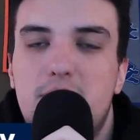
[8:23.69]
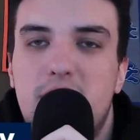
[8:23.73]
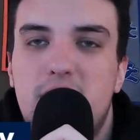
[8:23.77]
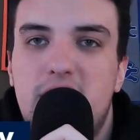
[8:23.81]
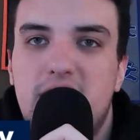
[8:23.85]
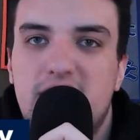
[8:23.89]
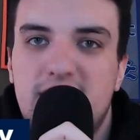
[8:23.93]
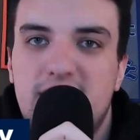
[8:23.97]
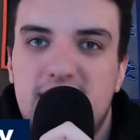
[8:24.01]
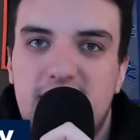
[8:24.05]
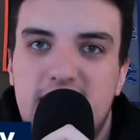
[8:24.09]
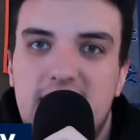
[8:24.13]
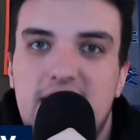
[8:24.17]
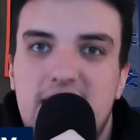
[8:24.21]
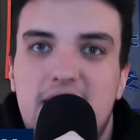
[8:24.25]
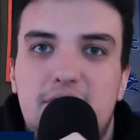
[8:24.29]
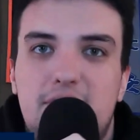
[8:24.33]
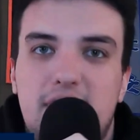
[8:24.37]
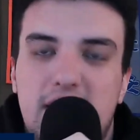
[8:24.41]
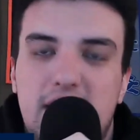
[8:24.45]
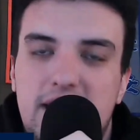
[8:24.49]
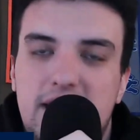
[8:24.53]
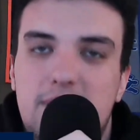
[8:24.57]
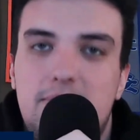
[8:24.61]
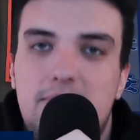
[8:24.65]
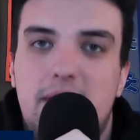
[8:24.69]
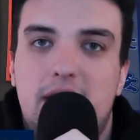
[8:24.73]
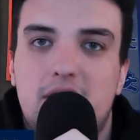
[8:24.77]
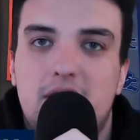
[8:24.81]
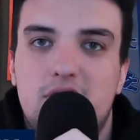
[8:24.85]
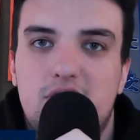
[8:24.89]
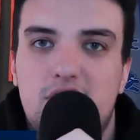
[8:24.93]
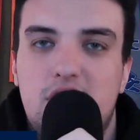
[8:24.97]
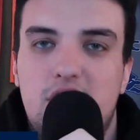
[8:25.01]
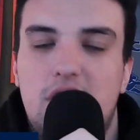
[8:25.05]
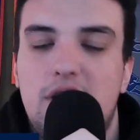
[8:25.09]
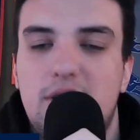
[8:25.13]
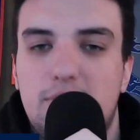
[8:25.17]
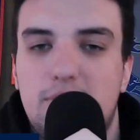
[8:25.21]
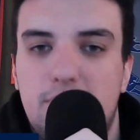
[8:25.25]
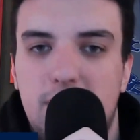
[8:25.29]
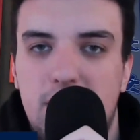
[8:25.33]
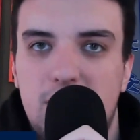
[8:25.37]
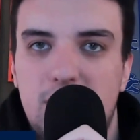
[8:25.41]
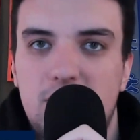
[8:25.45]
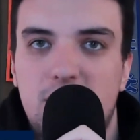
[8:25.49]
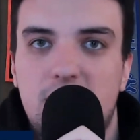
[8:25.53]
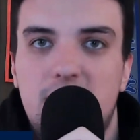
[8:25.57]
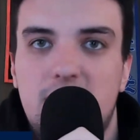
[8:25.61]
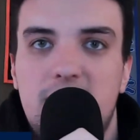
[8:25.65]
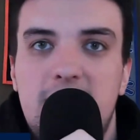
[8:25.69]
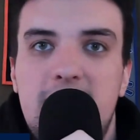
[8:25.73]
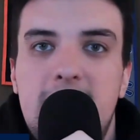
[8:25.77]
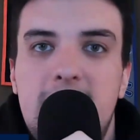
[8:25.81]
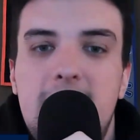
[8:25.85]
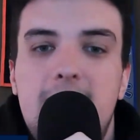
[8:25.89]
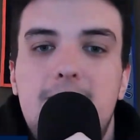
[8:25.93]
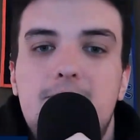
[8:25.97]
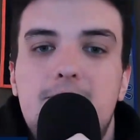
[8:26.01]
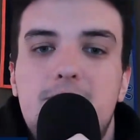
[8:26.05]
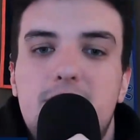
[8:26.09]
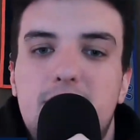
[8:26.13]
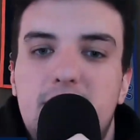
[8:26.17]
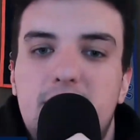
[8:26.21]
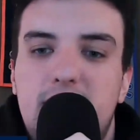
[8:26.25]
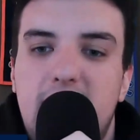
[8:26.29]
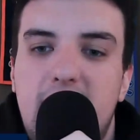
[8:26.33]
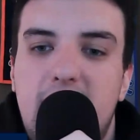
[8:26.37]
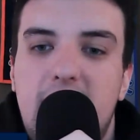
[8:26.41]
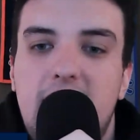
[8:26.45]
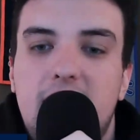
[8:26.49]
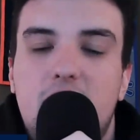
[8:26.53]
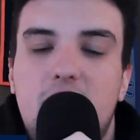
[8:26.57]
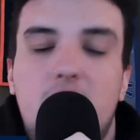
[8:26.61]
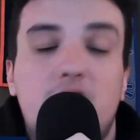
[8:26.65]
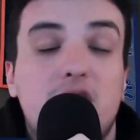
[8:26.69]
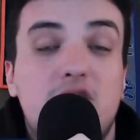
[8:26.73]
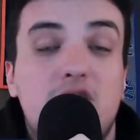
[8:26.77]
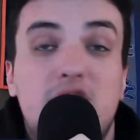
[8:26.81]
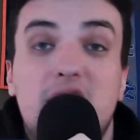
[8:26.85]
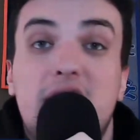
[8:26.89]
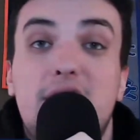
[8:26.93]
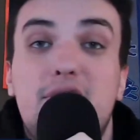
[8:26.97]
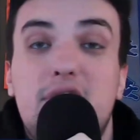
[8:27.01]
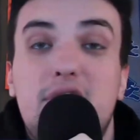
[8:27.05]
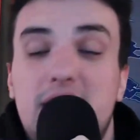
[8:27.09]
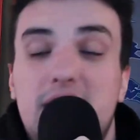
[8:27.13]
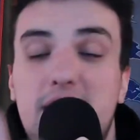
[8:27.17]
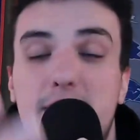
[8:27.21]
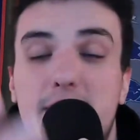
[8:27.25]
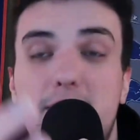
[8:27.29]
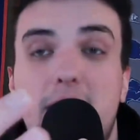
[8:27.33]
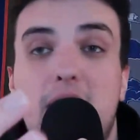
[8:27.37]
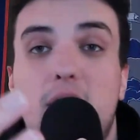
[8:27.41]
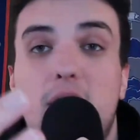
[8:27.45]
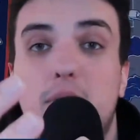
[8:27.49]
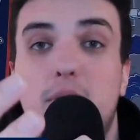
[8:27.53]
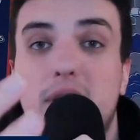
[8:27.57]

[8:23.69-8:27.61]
being a significantly better starting pitcher than than a starting